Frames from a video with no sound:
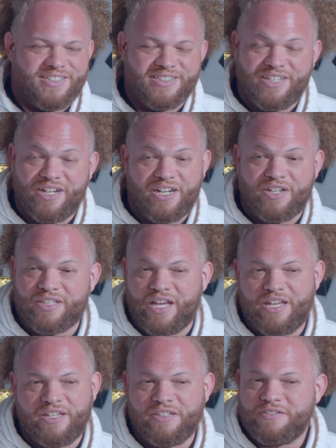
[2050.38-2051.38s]
nah,
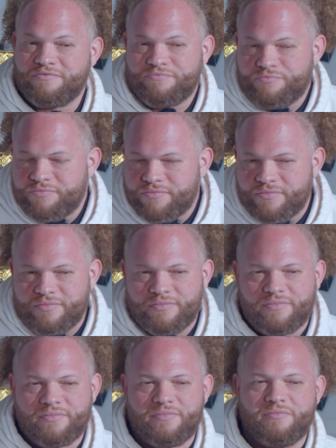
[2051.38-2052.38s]
like,
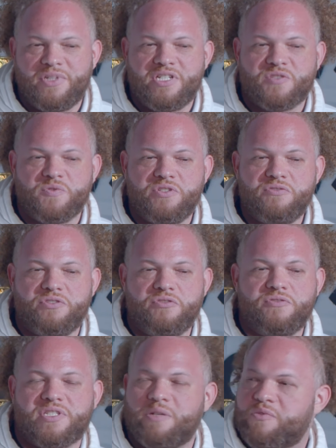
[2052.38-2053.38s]
because when you
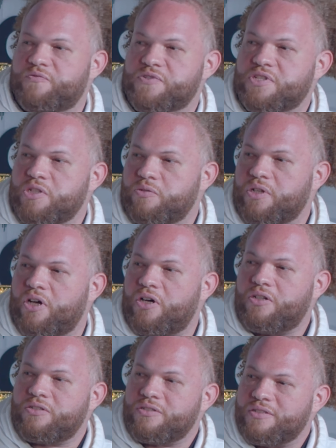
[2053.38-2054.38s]
do something for so
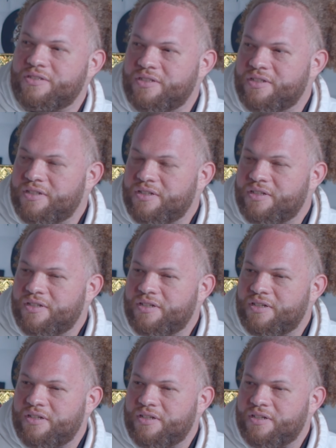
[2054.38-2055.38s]
long, right,
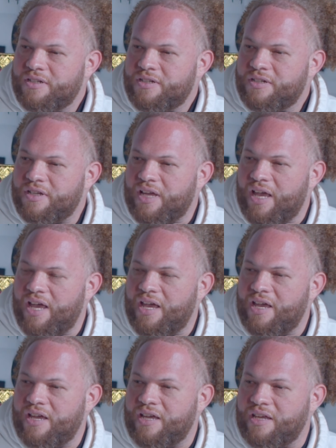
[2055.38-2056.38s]

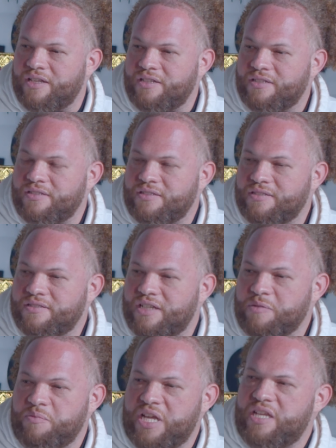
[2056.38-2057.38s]
and
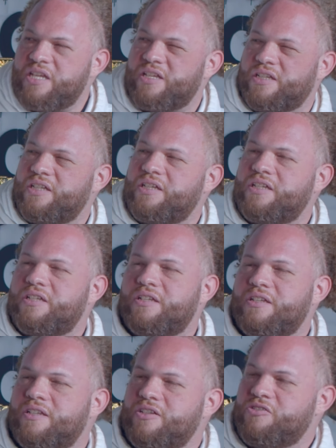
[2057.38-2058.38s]
immediately
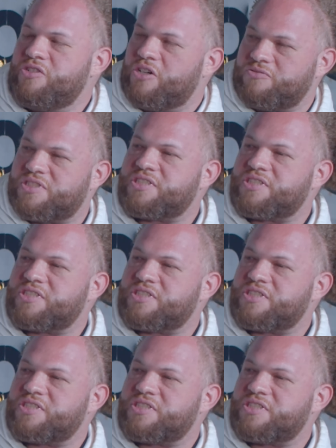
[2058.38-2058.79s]
you don't